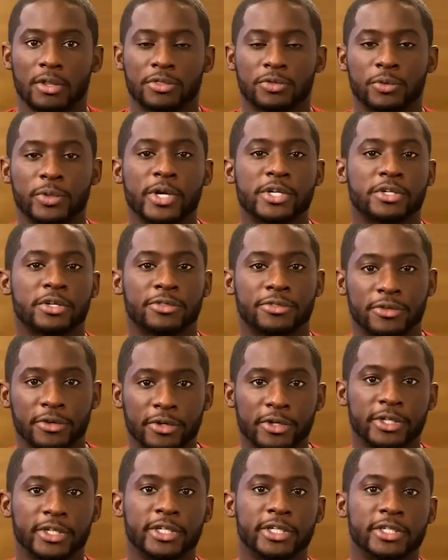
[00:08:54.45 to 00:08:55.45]
three hundred
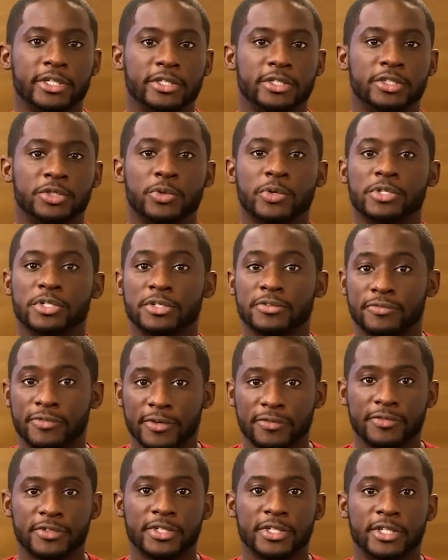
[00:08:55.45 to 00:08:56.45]
thirty, two hundred
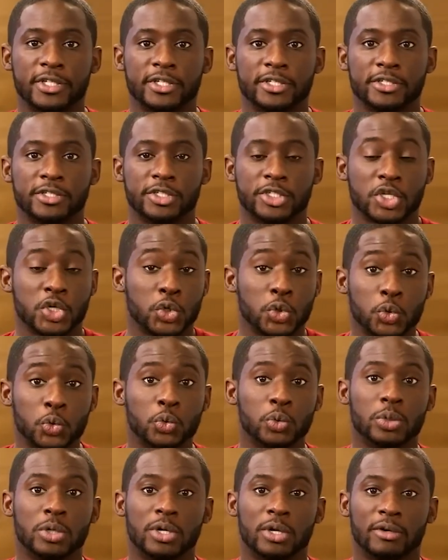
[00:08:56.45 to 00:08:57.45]
fifty,
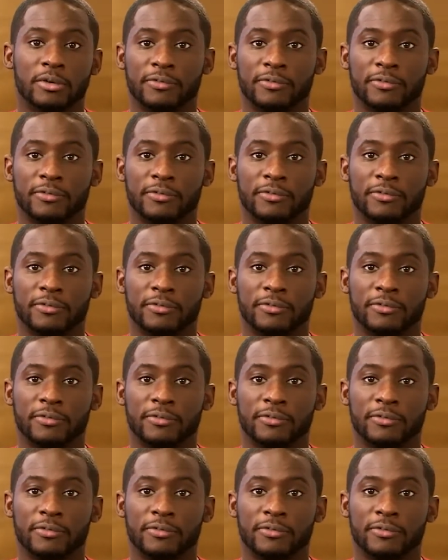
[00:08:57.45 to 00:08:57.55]
two,